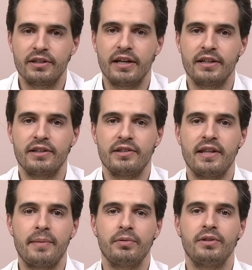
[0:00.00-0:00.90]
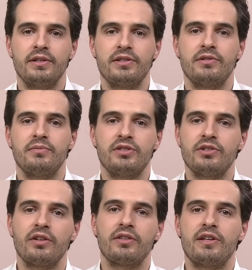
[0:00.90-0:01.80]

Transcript: That nepotism is not